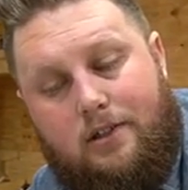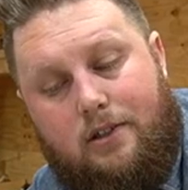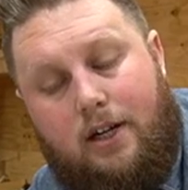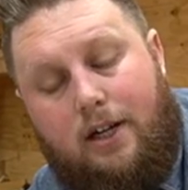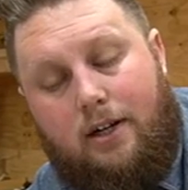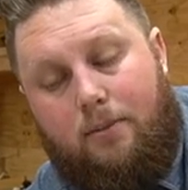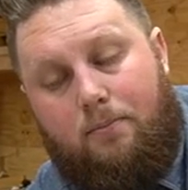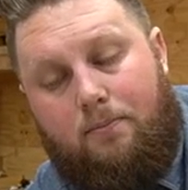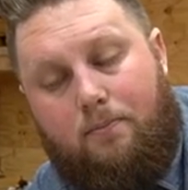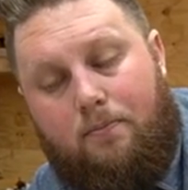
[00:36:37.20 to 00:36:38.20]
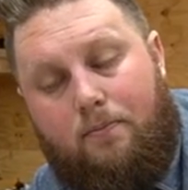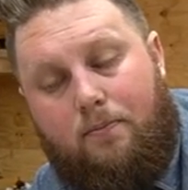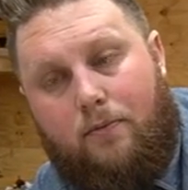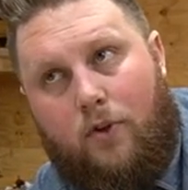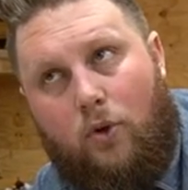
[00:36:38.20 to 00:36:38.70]
Um,
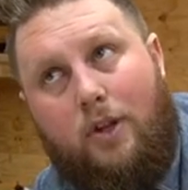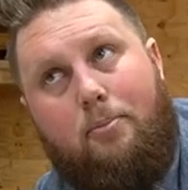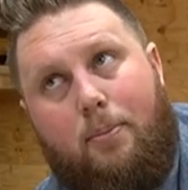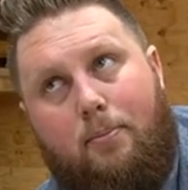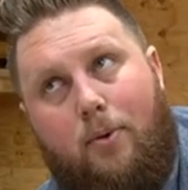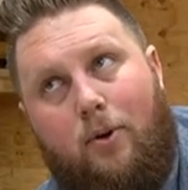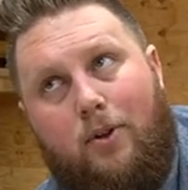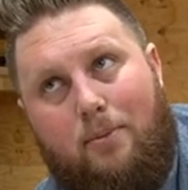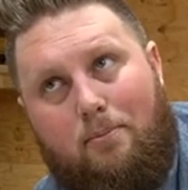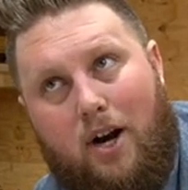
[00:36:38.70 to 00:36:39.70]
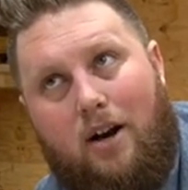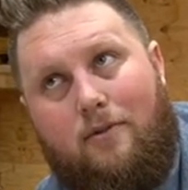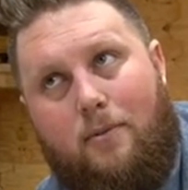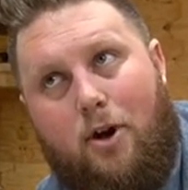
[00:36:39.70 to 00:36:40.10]
only, only part of them,